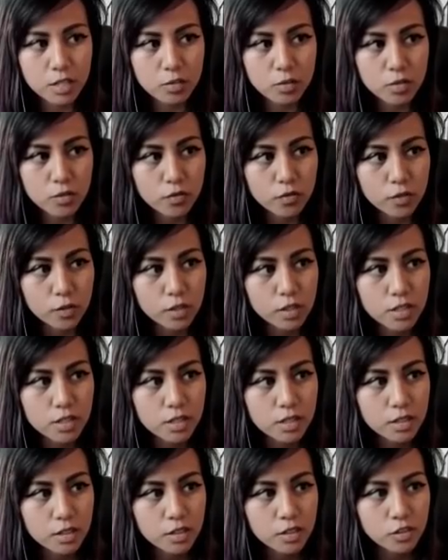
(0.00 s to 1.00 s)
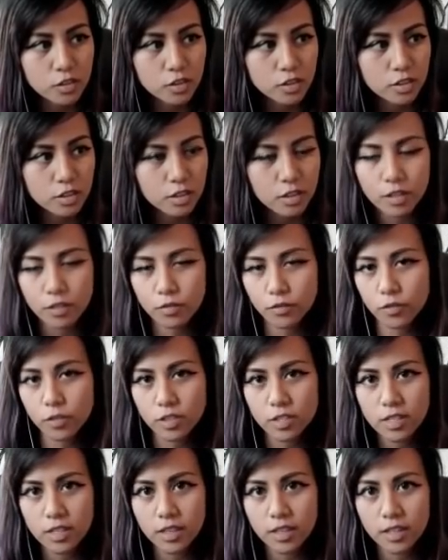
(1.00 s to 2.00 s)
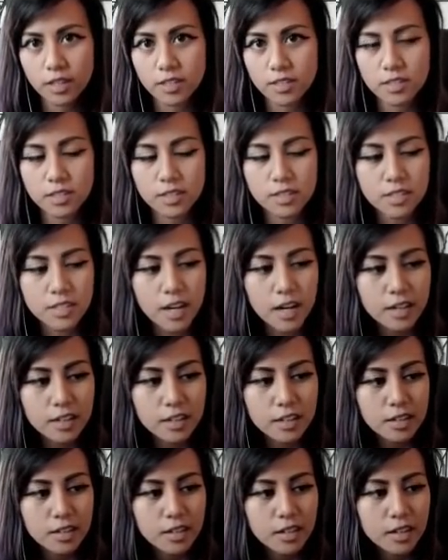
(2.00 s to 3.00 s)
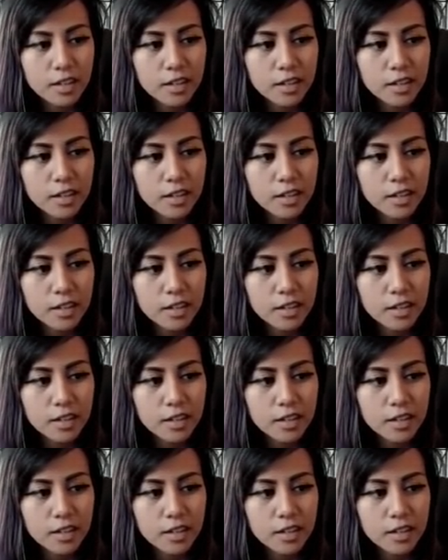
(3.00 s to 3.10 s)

case it was 1400 or 14,000 attack.